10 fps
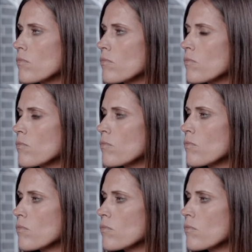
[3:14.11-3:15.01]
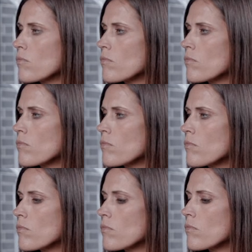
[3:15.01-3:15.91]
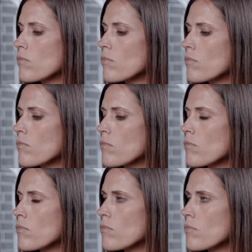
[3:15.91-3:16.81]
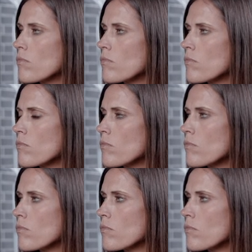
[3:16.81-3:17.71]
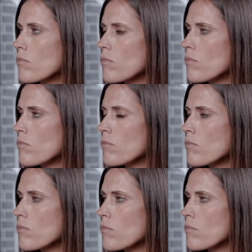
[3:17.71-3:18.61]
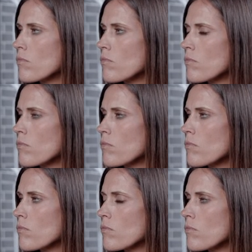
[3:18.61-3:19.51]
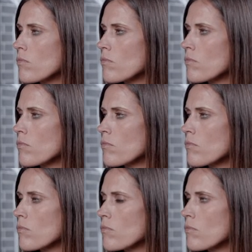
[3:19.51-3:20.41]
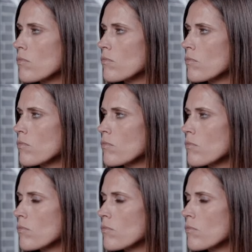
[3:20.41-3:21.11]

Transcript: (silent)